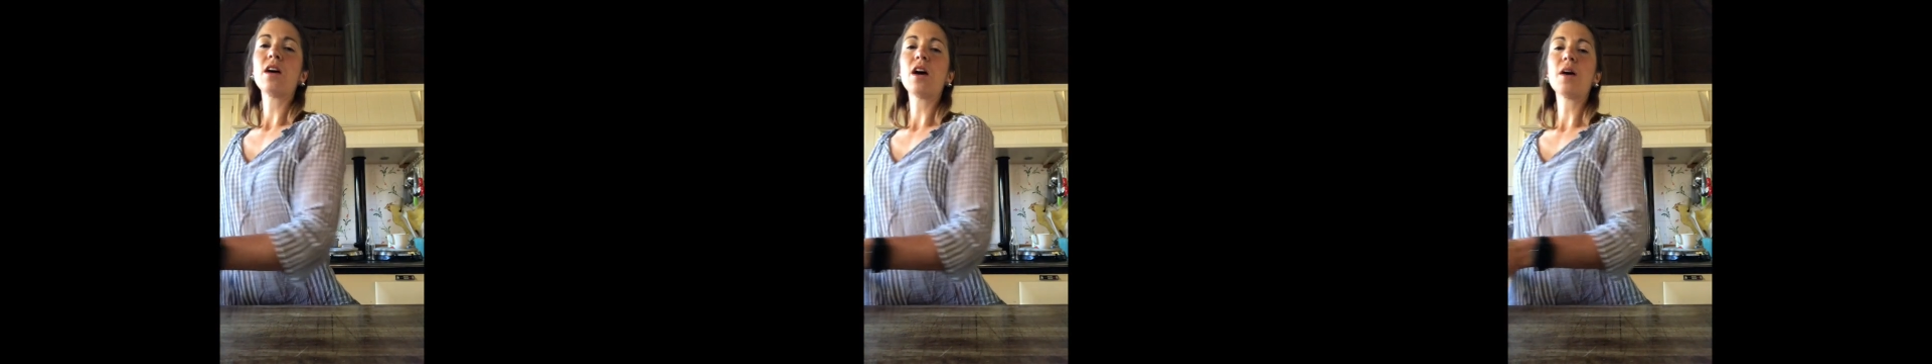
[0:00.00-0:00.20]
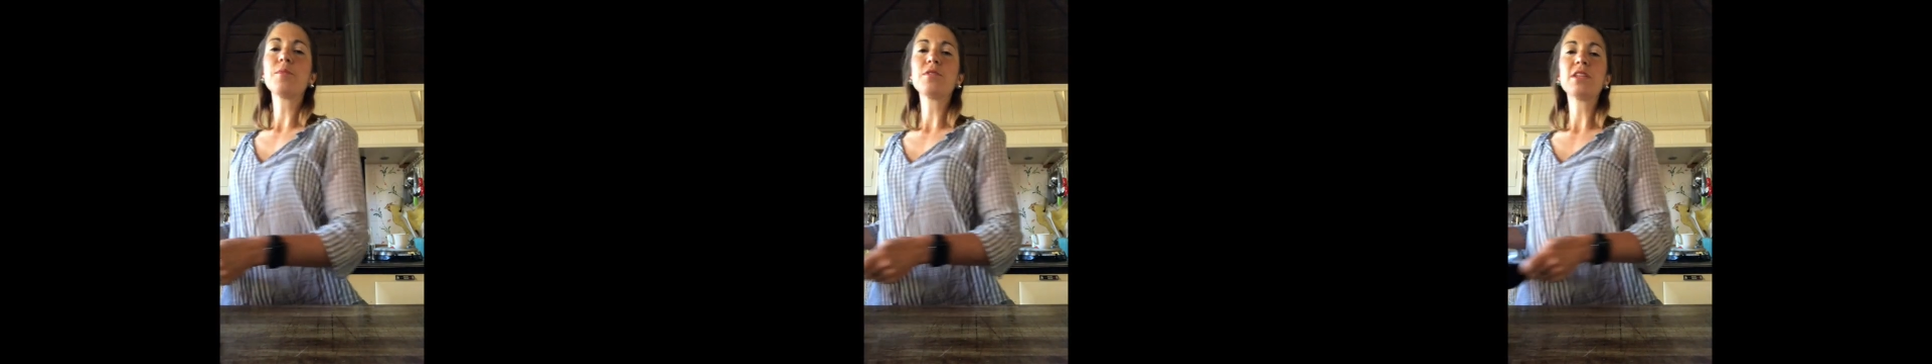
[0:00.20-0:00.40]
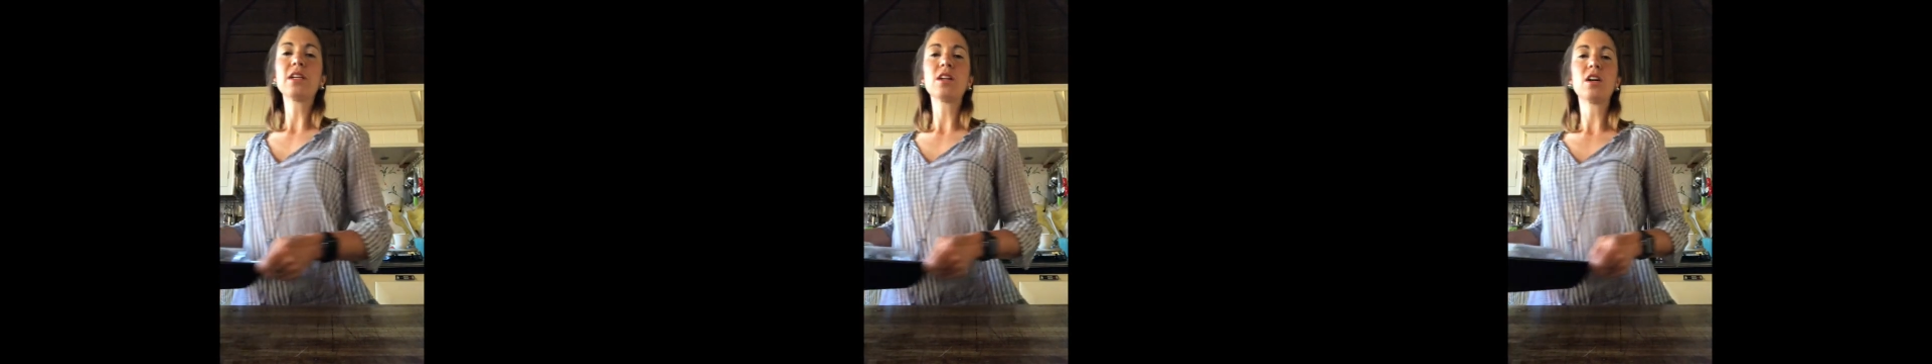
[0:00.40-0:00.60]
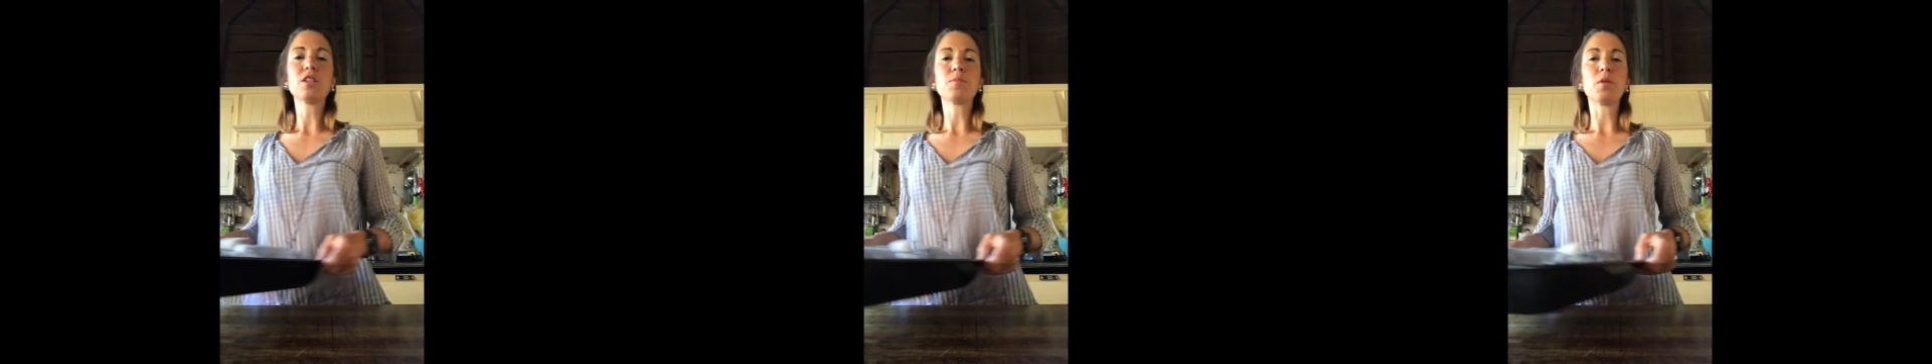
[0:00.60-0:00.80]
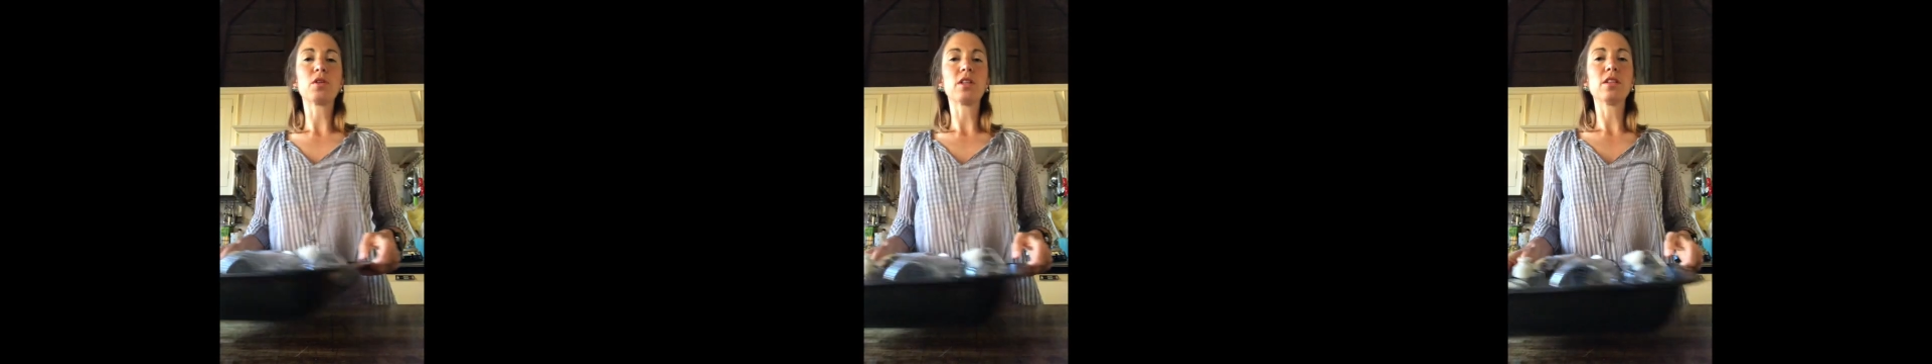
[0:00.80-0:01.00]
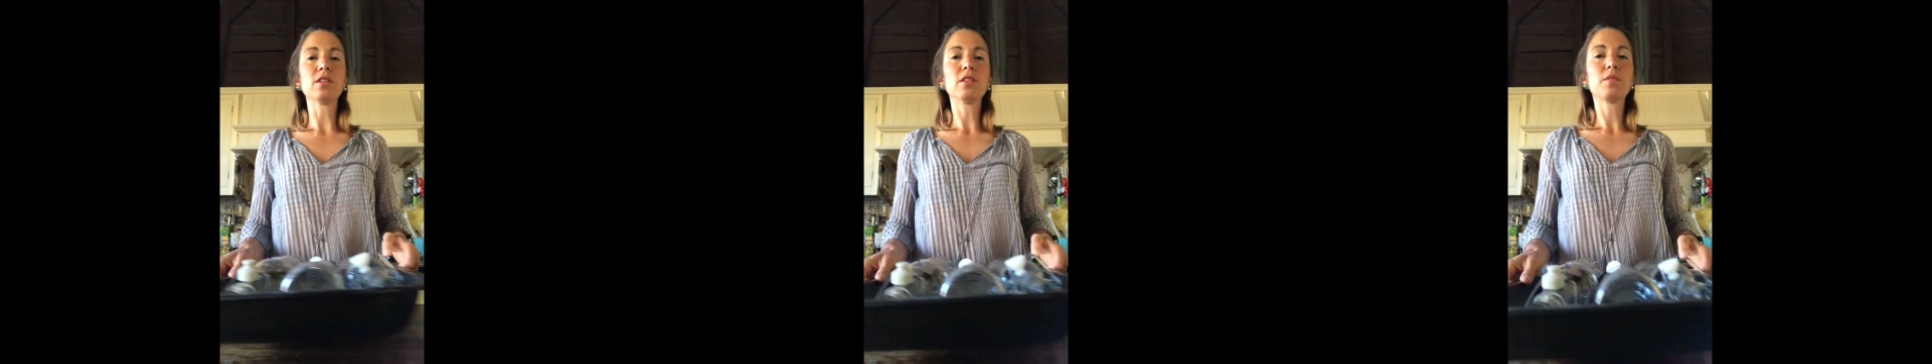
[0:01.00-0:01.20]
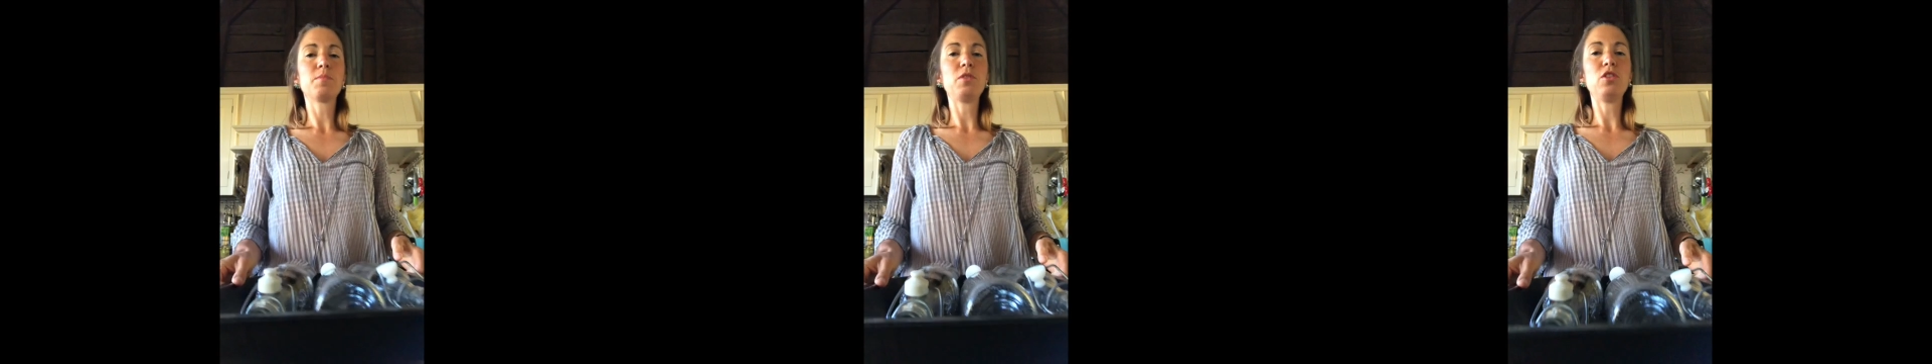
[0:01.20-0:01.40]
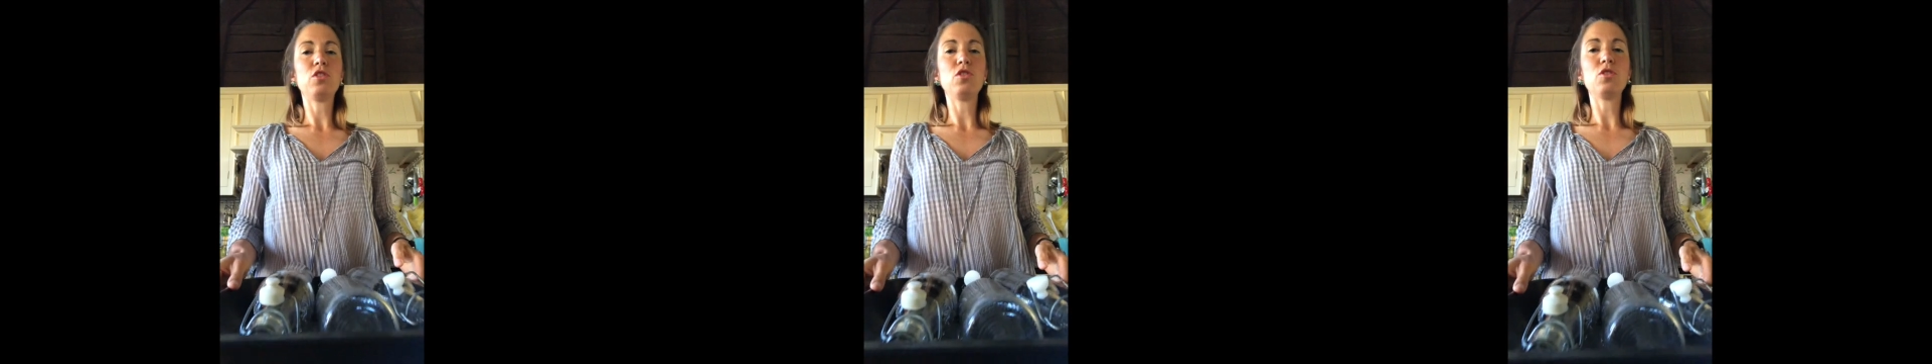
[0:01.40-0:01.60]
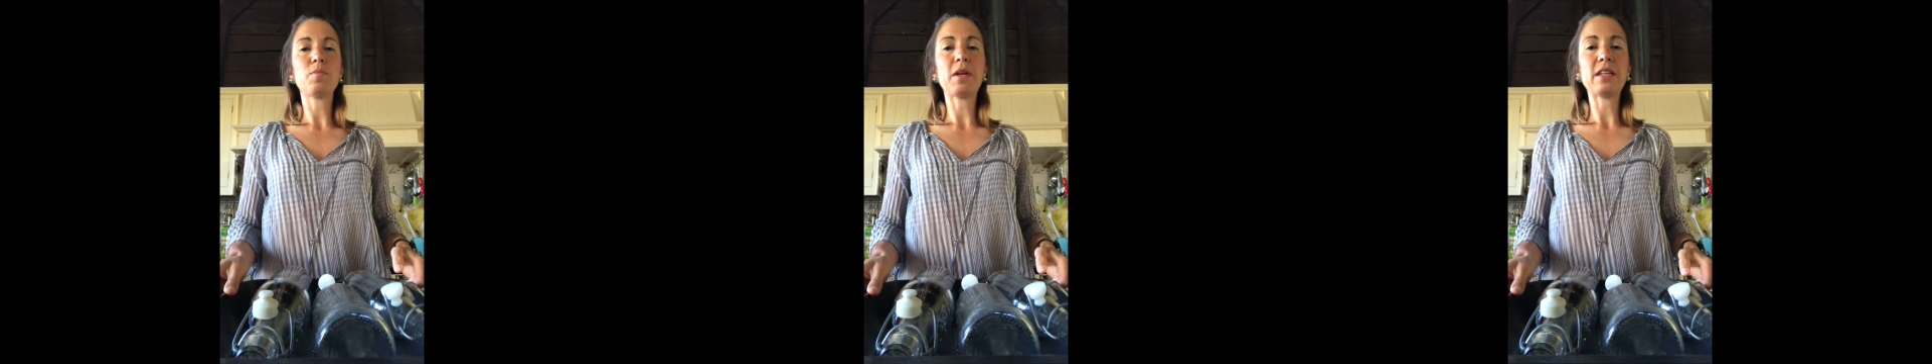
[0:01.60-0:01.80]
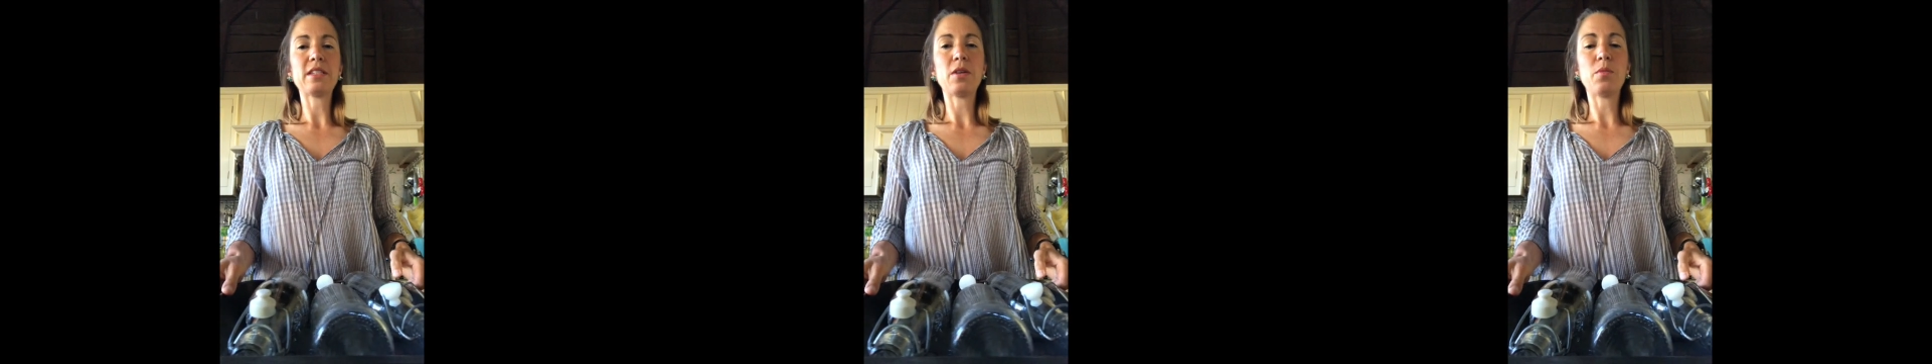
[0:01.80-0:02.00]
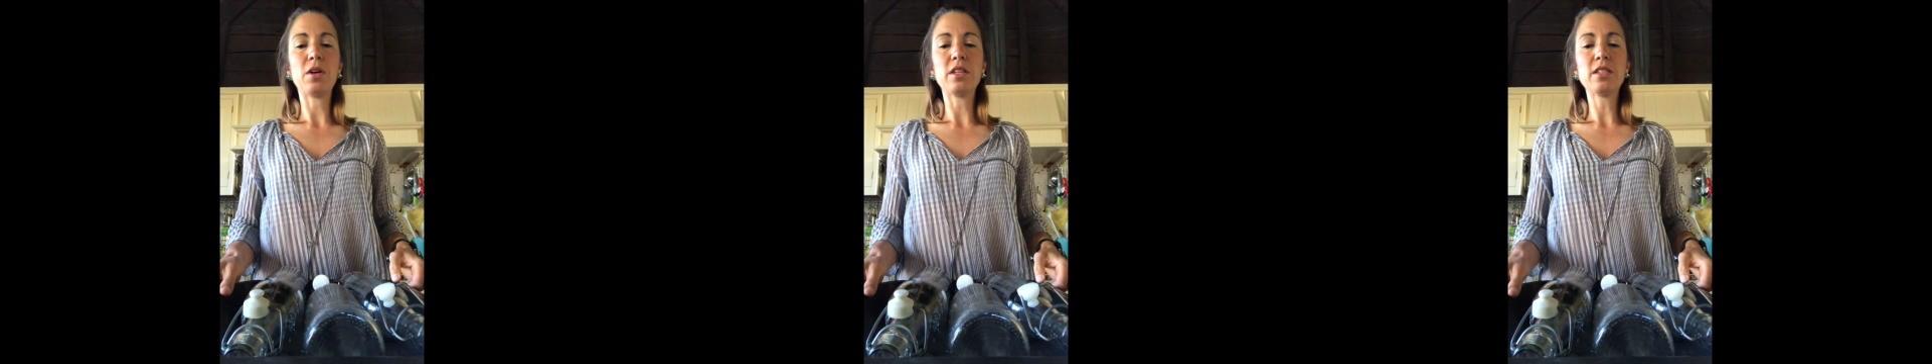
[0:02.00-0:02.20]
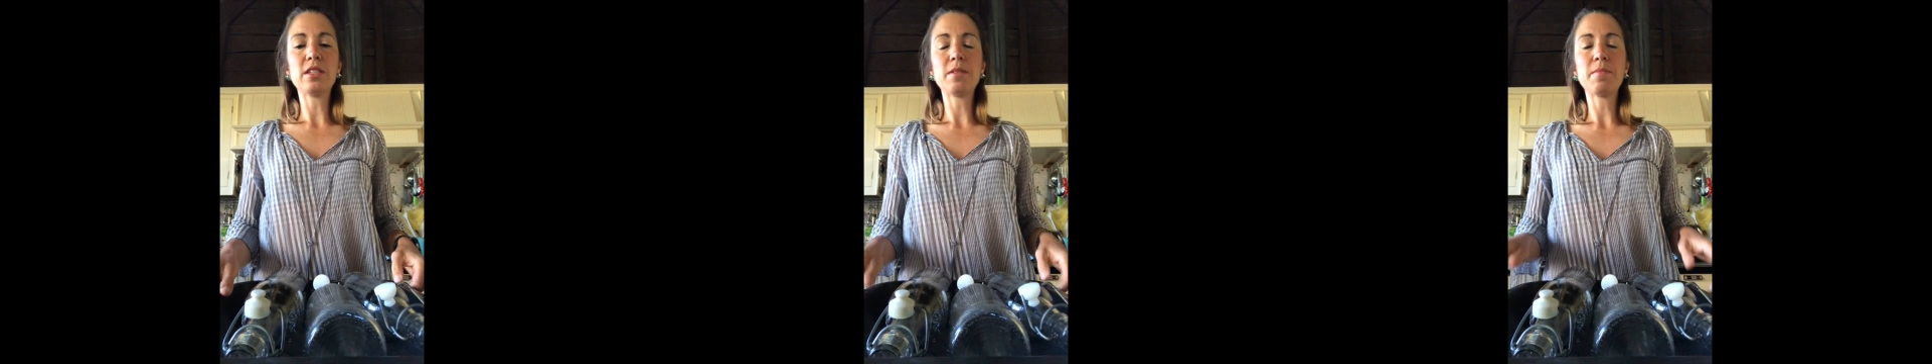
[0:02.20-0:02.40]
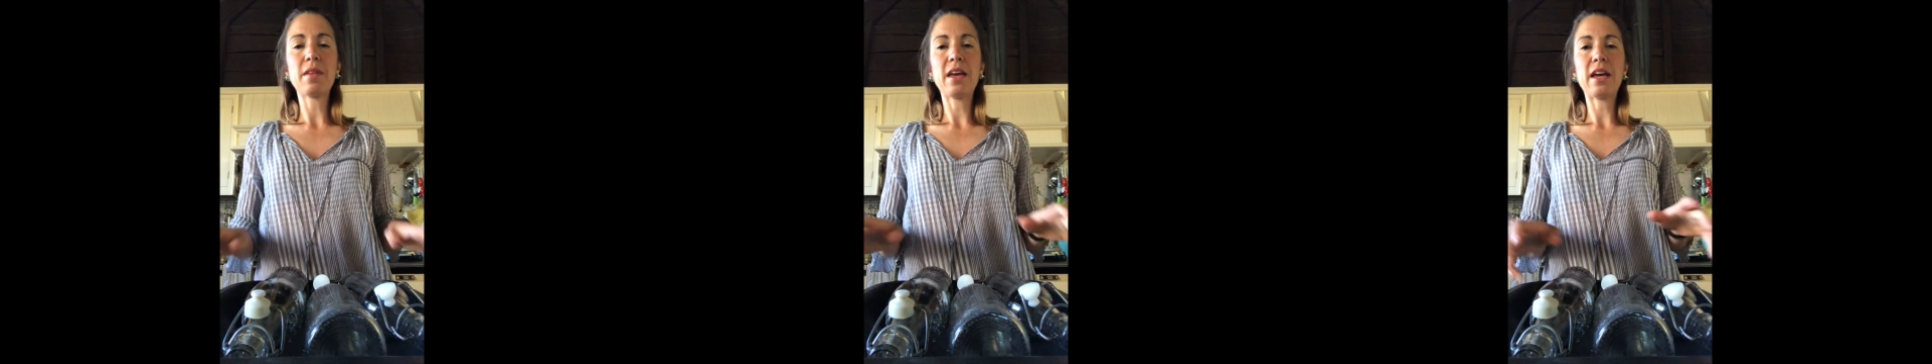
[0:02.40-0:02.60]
I'm using glass bottles, but you can use plastic ones.